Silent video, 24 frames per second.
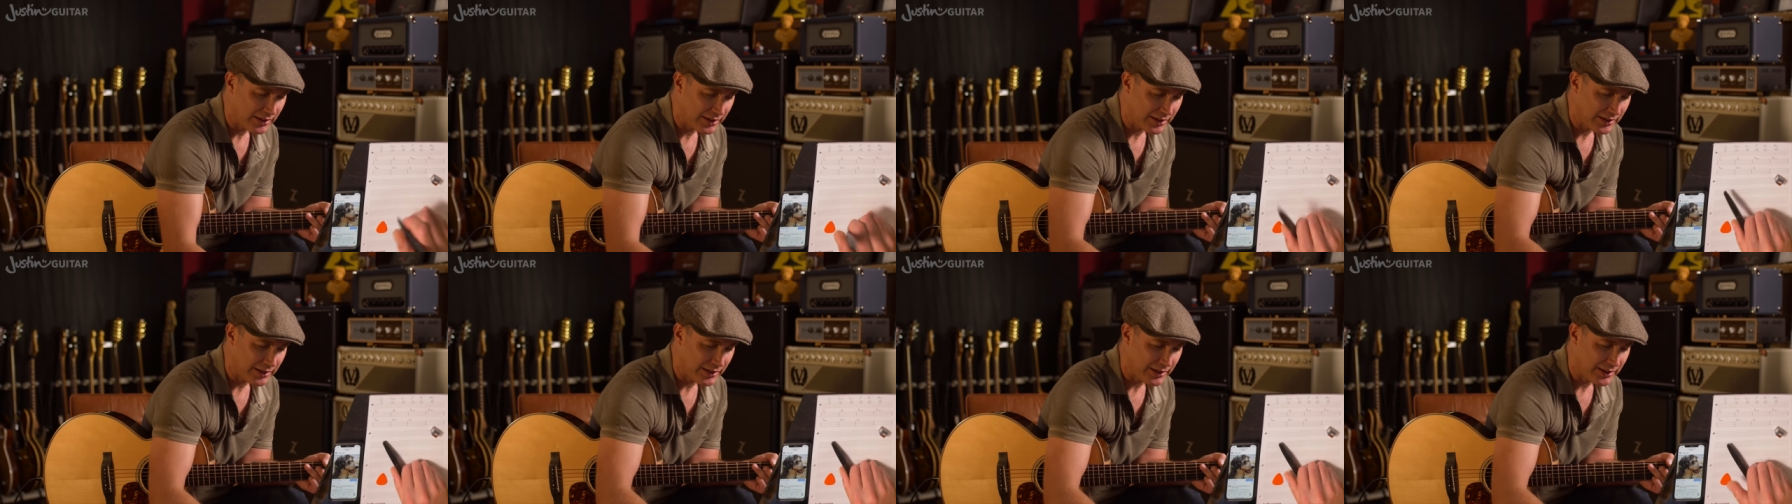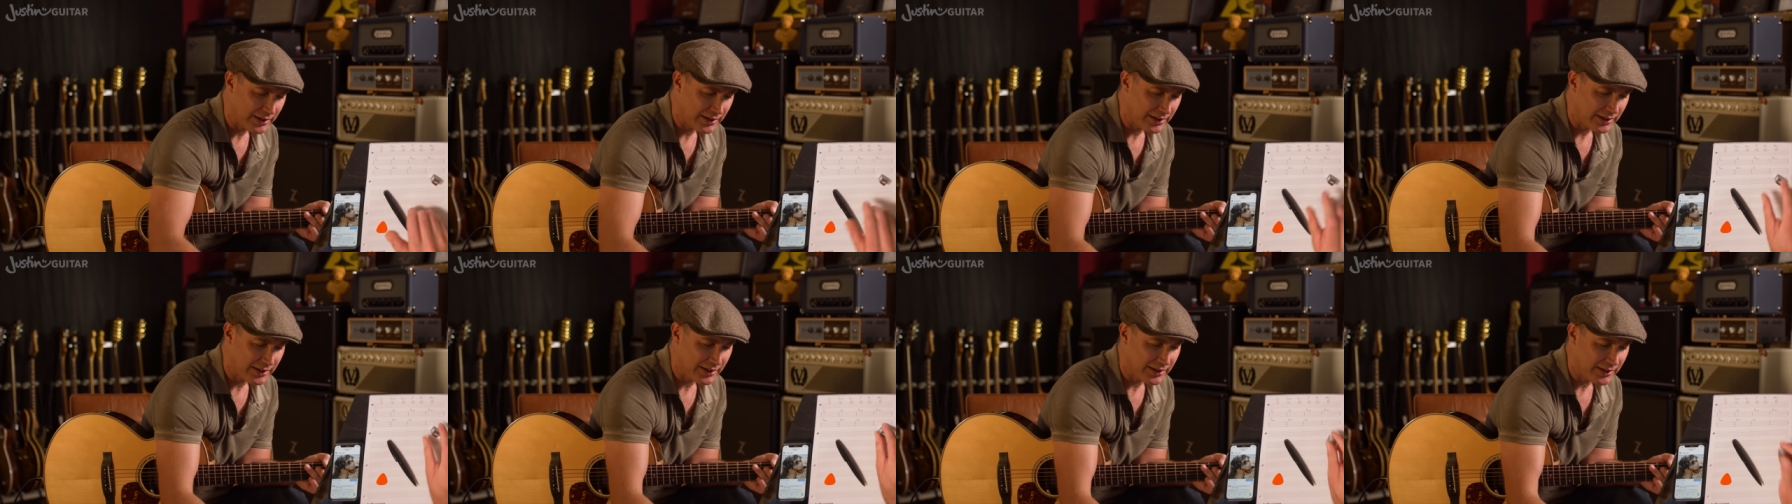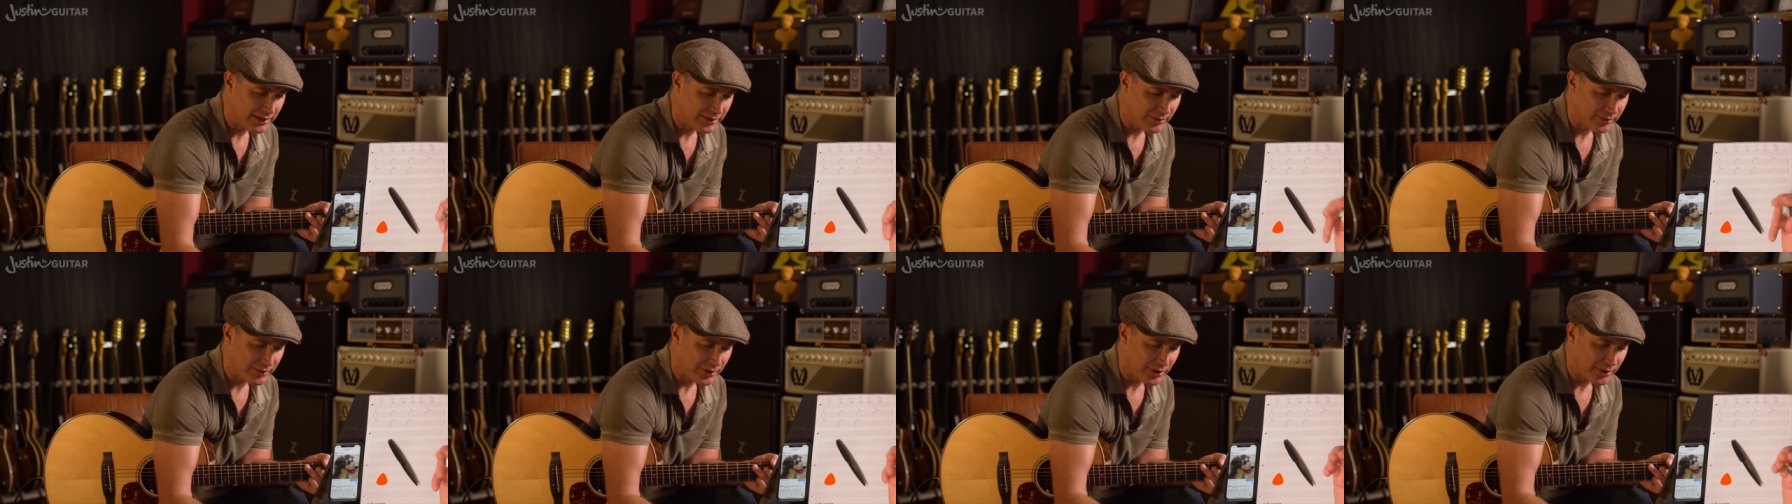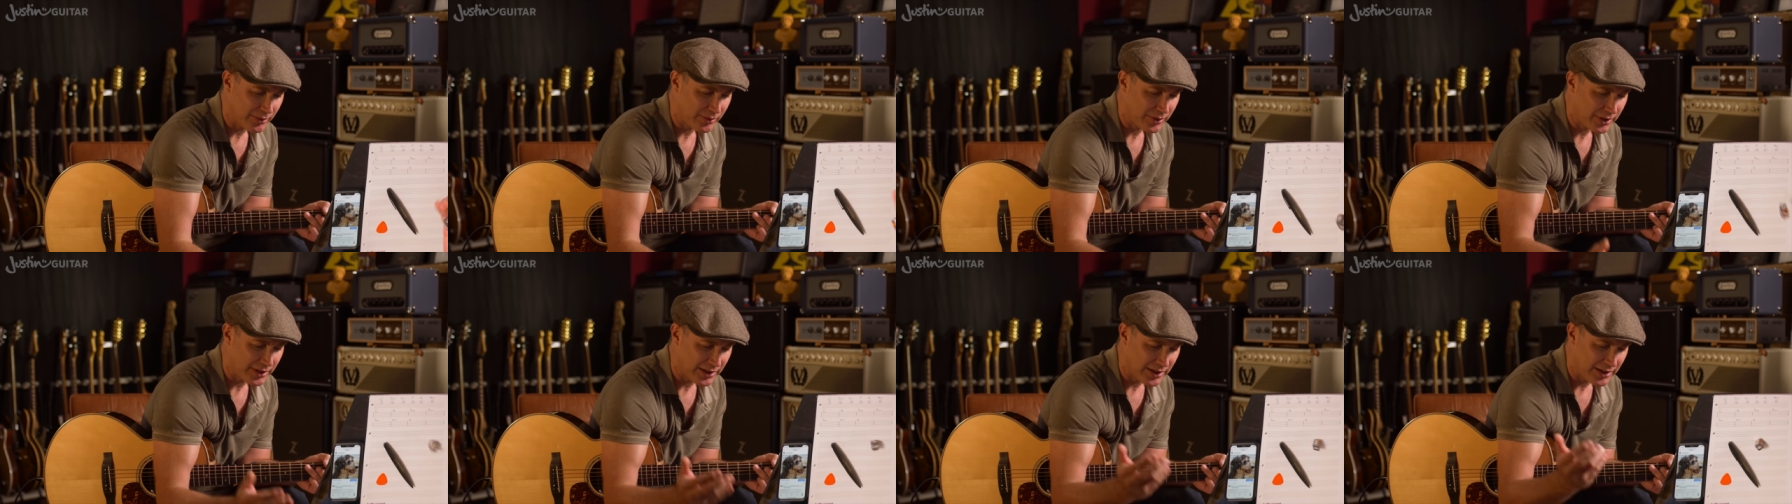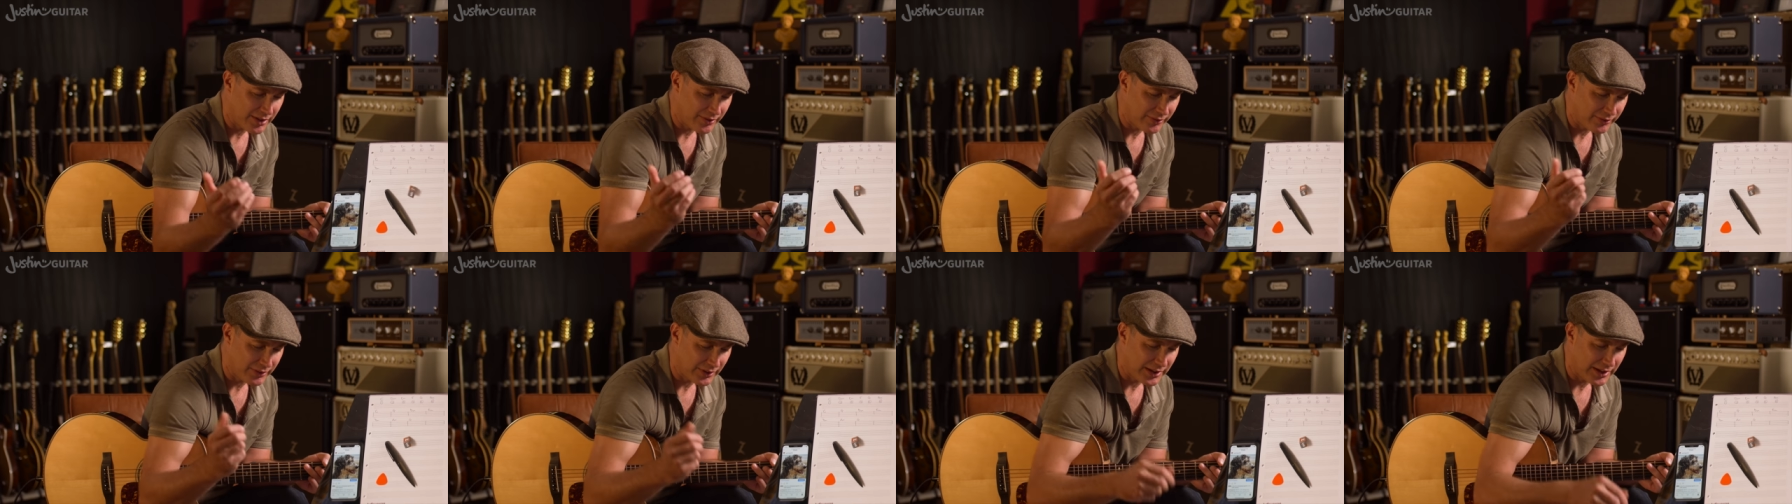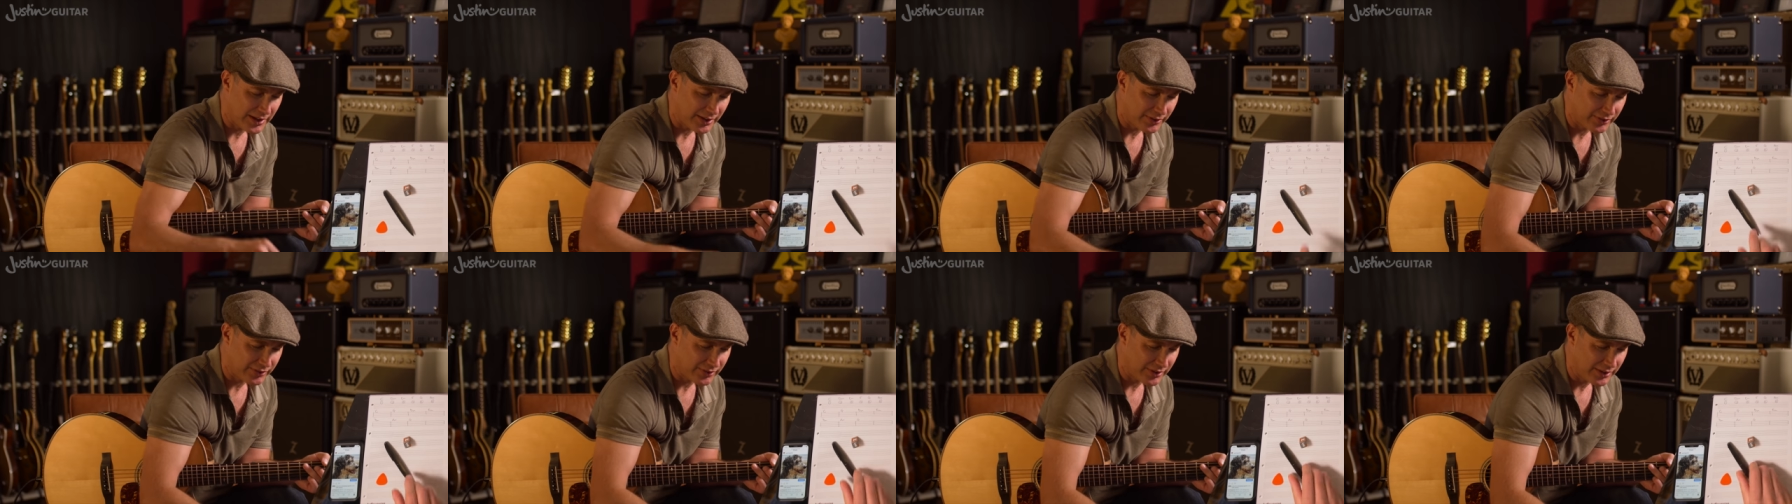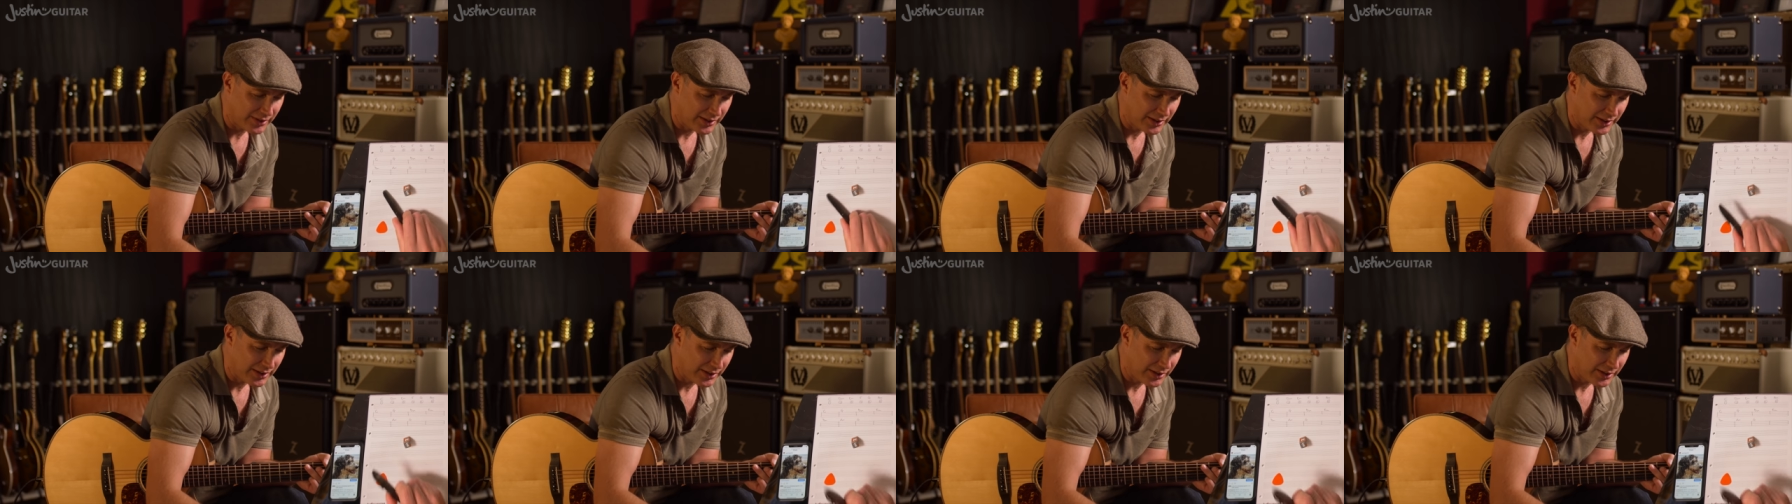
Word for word: and what are we going to have for last?